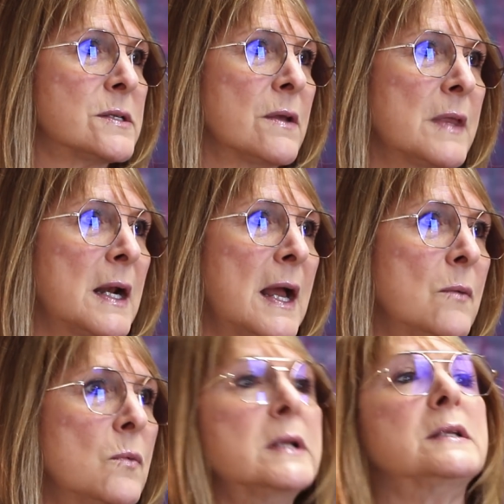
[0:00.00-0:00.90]
so that
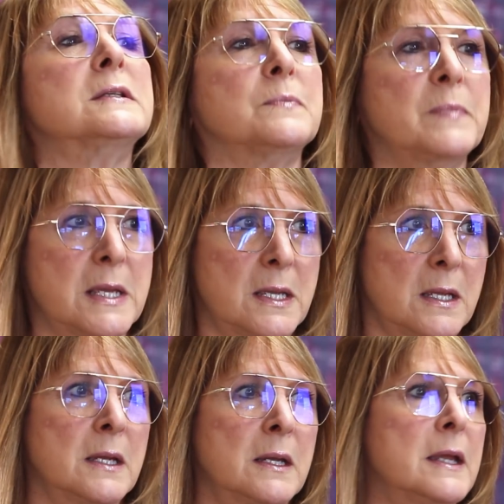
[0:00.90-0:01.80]
I wouldn't
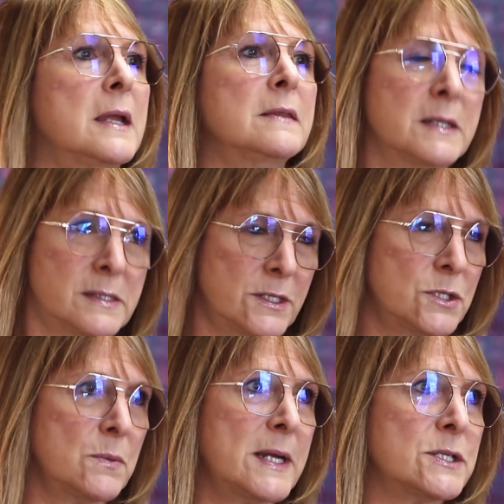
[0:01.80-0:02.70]
be in the
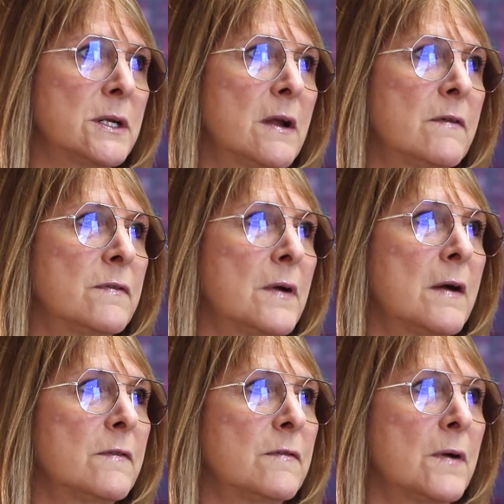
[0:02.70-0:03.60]
situation
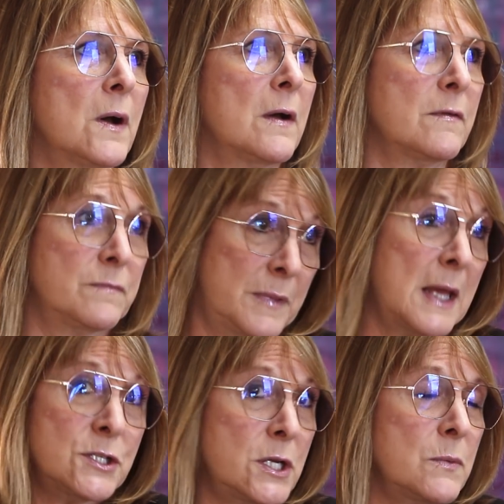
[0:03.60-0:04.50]
of
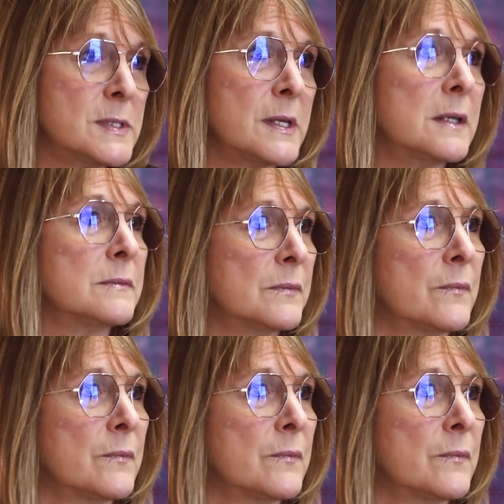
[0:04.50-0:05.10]
that she was in.